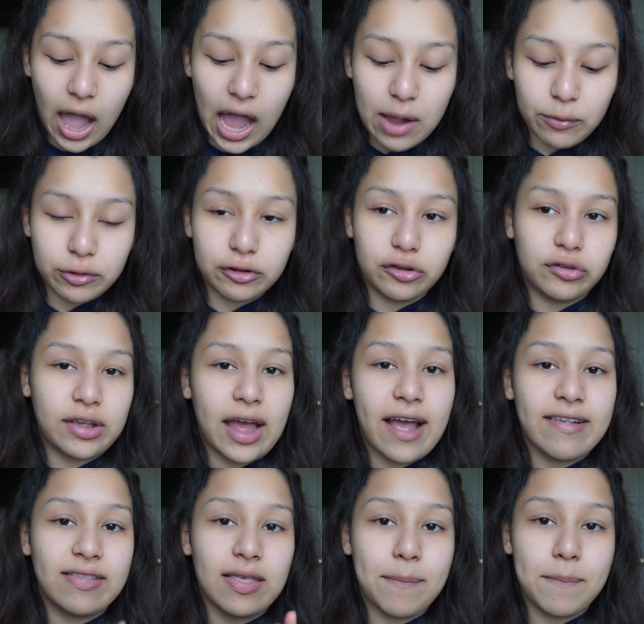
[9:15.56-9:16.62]
I will use it
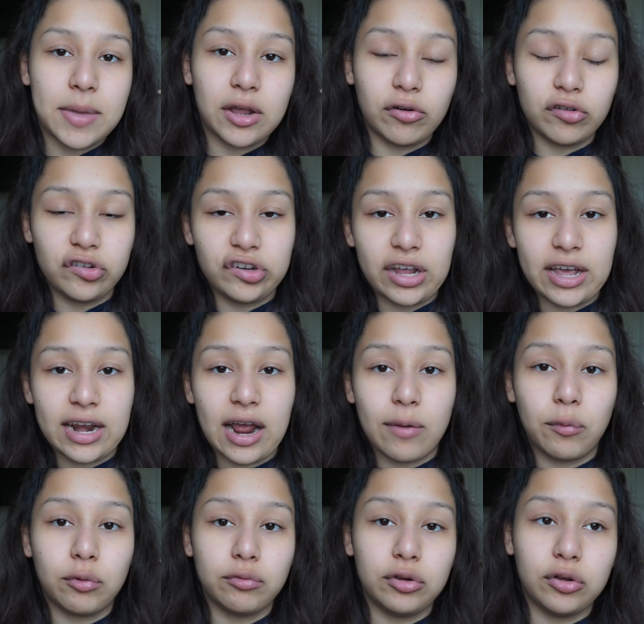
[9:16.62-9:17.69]
as the middle shade. I
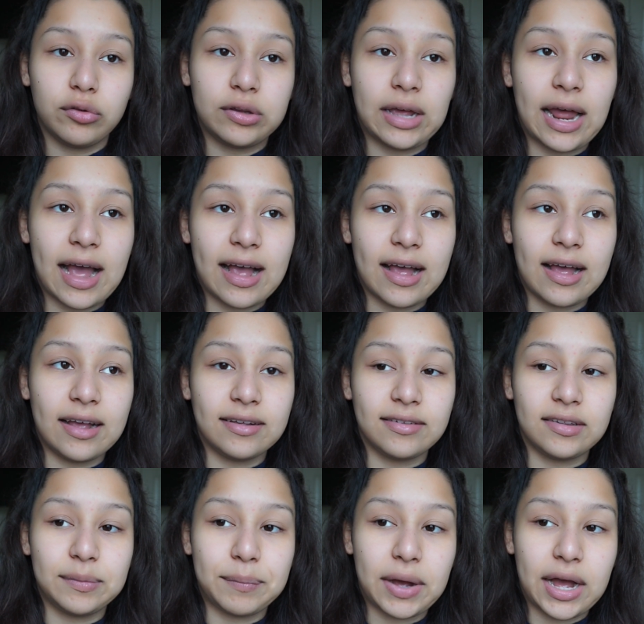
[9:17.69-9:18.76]
won't use it
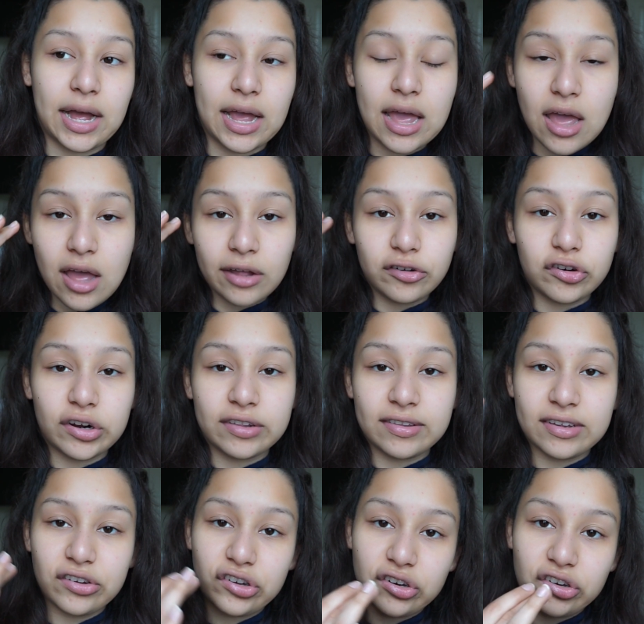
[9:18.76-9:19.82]
as my
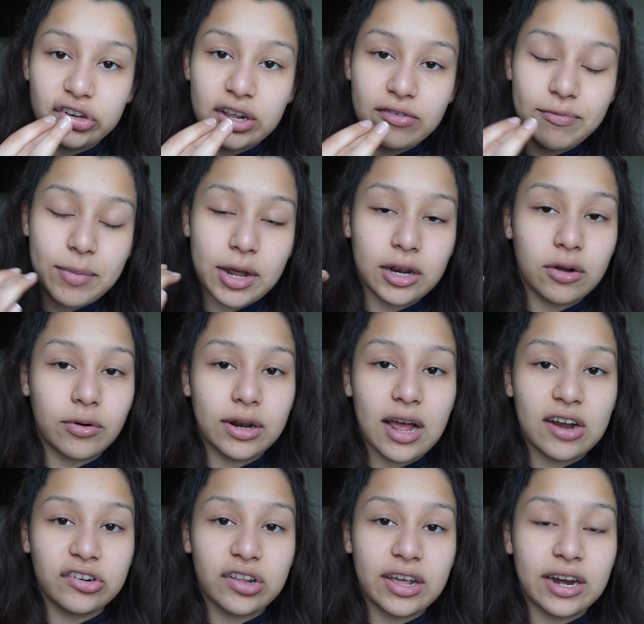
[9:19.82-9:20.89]
transition shade for my lower
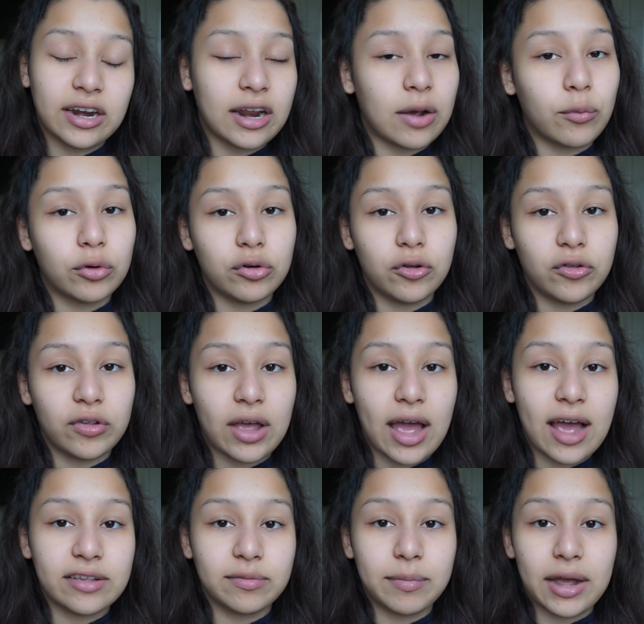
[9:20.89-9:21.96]
lash line, and I won't use it
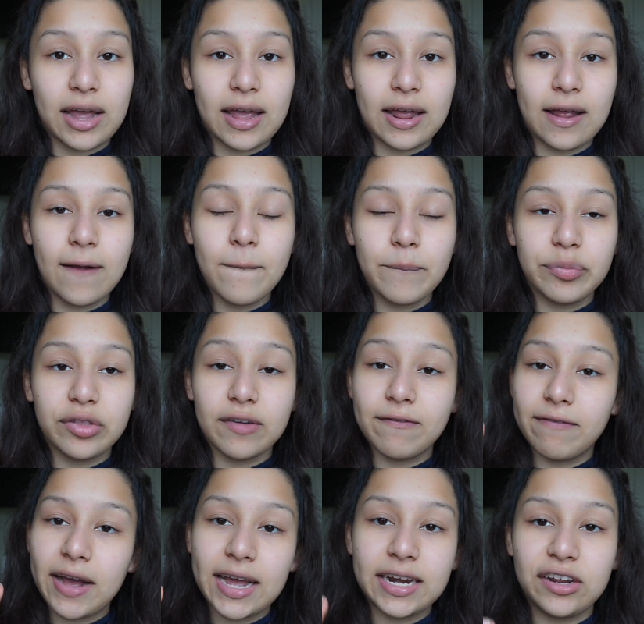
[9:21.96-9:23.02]
as my
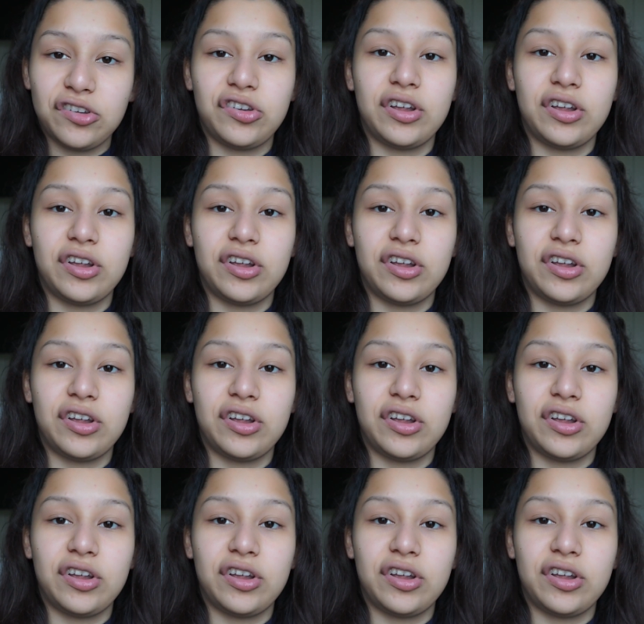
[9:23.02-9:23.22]
defining